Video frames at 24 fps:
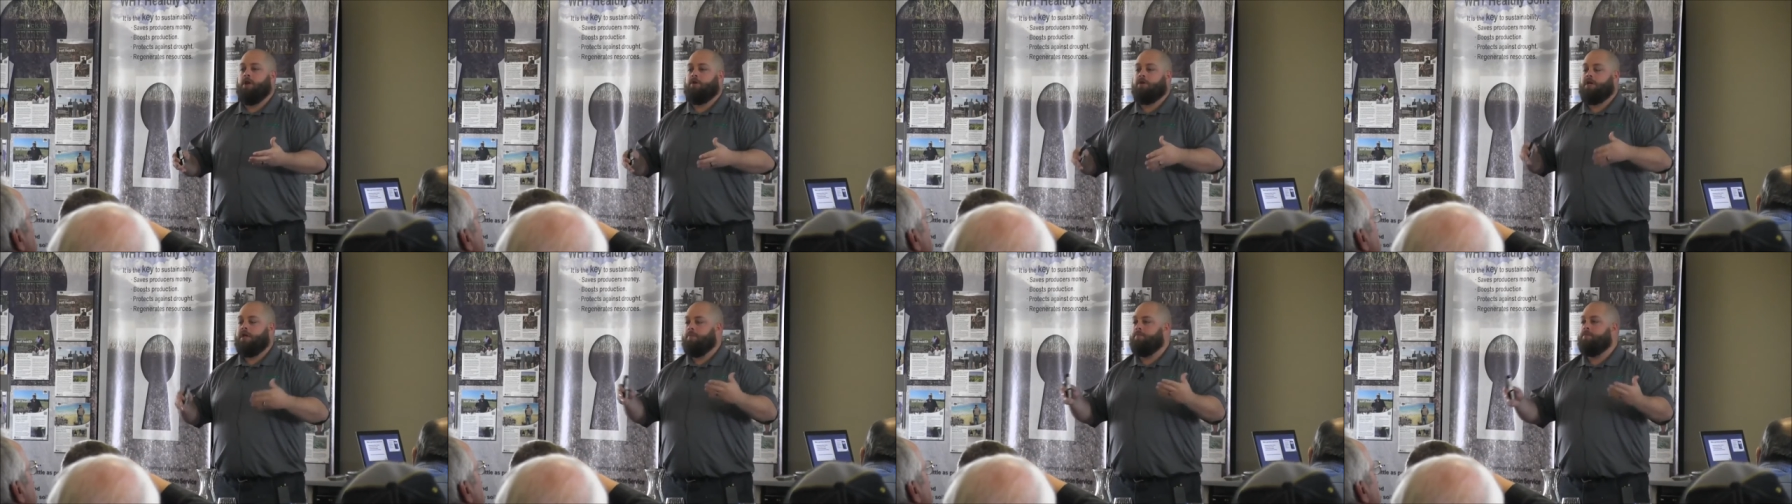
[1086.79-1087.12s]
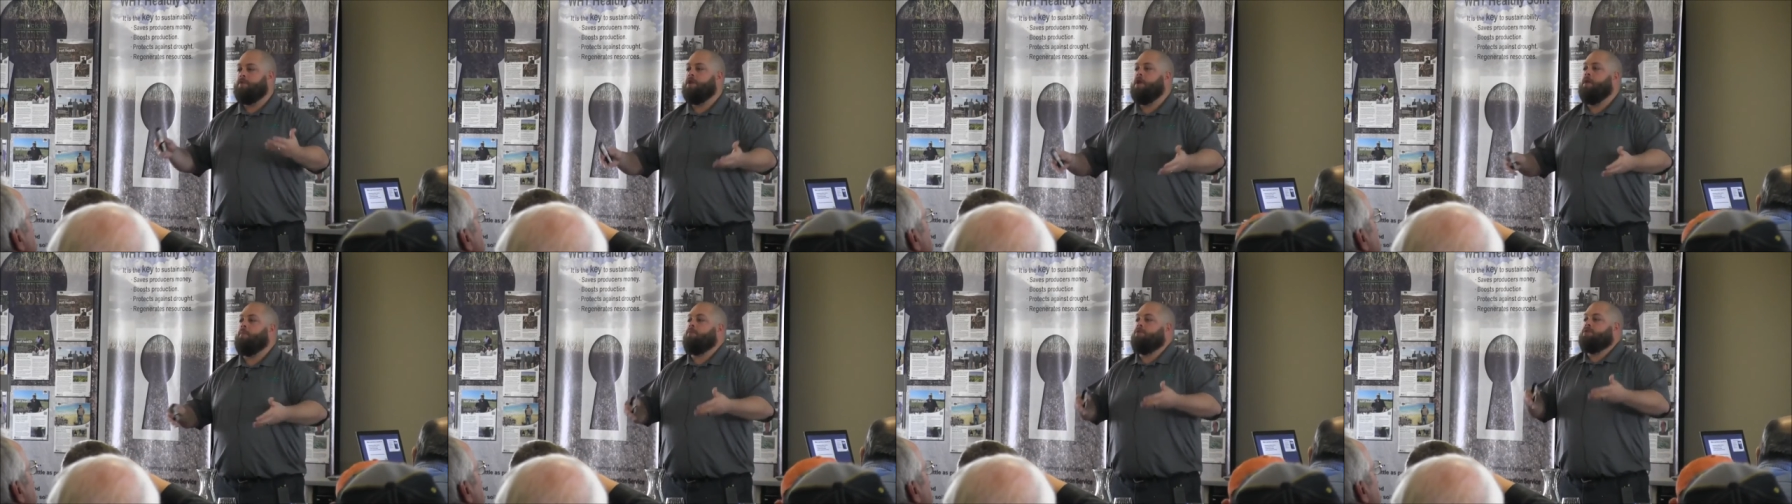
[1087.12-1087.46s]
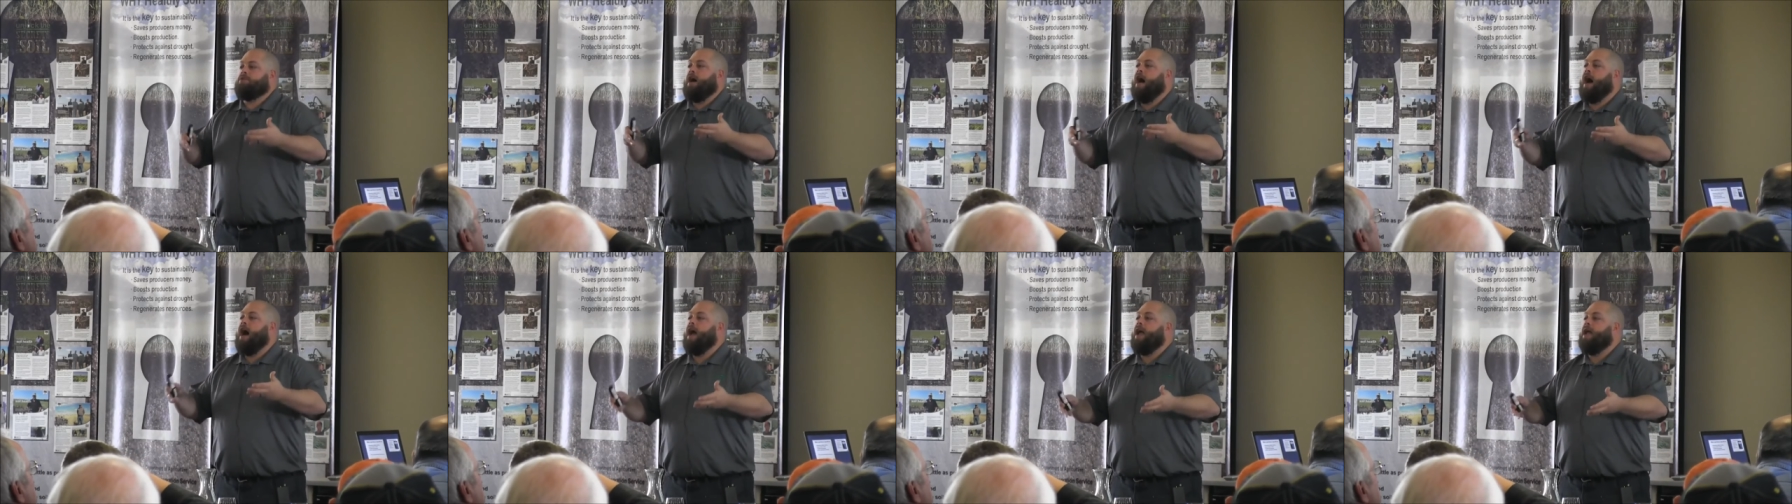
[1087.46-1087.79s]
you know, keep the
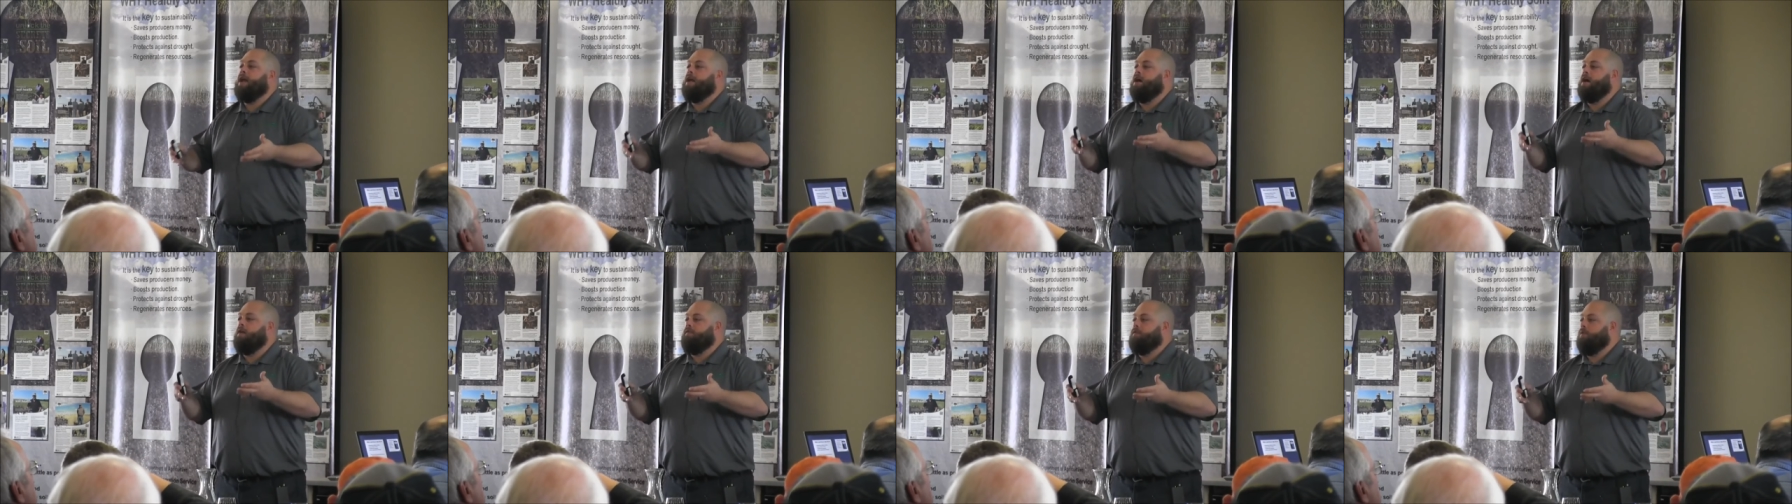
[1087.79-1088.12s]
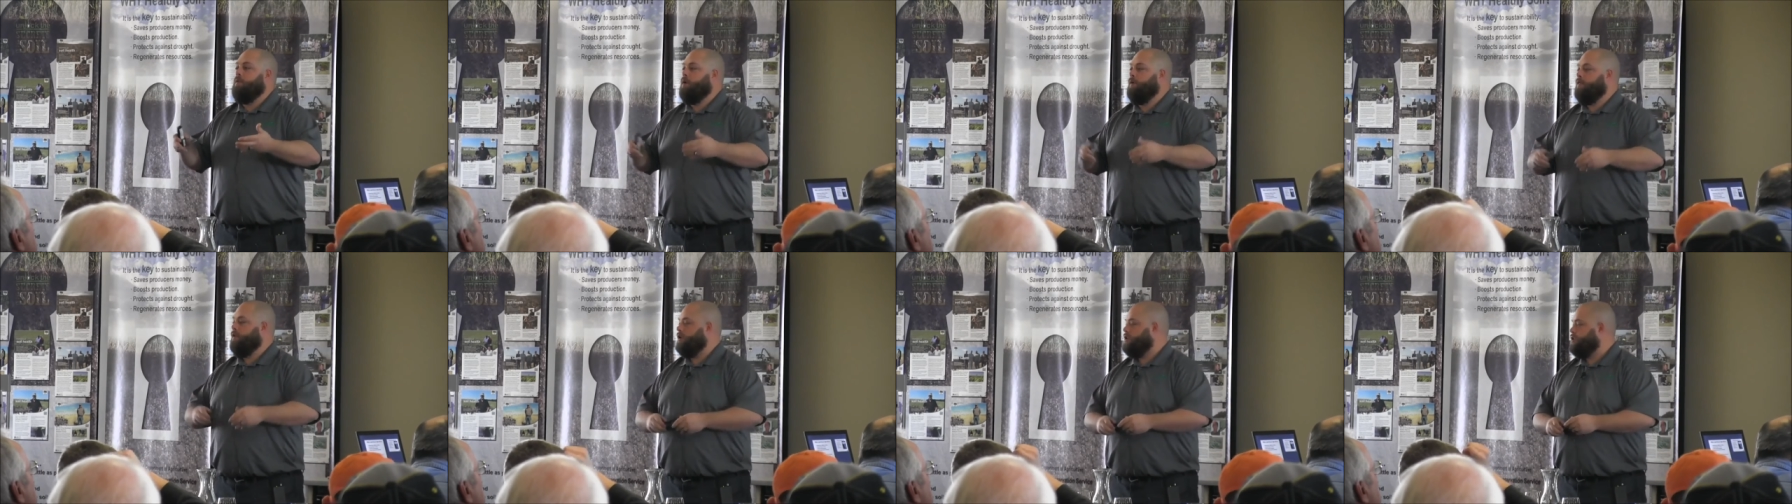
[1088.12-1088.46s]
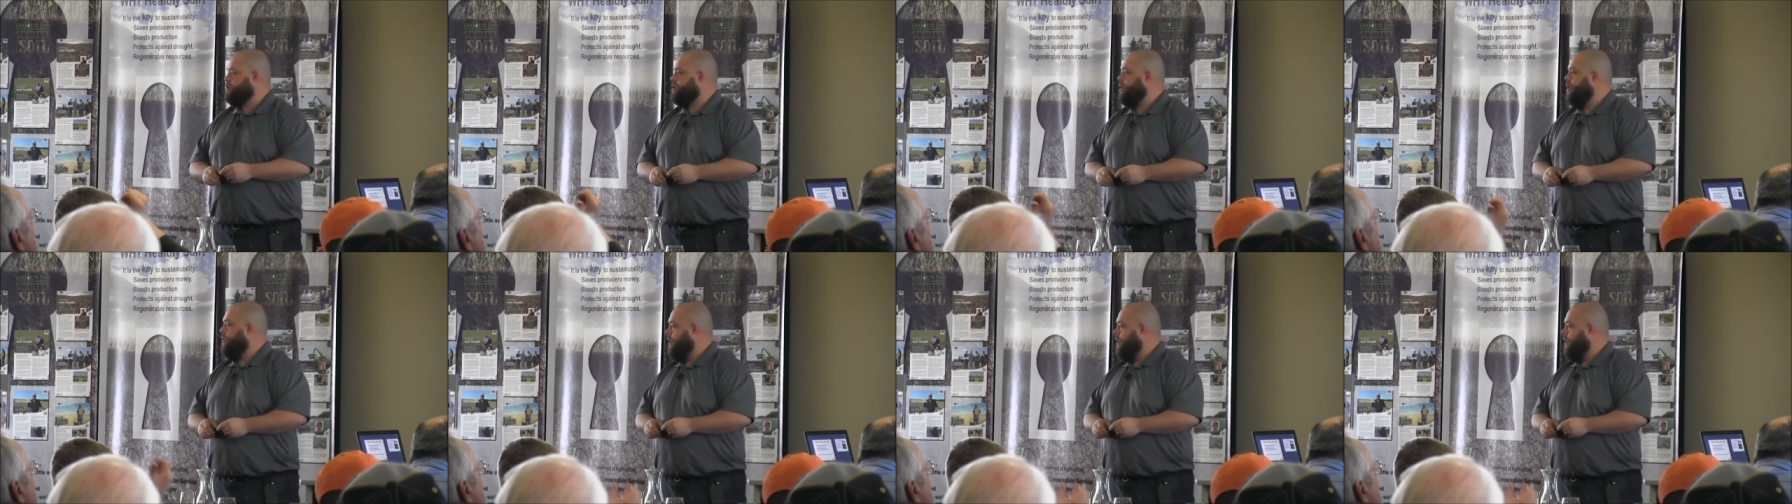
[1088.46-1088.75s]
numbers high enough where they'll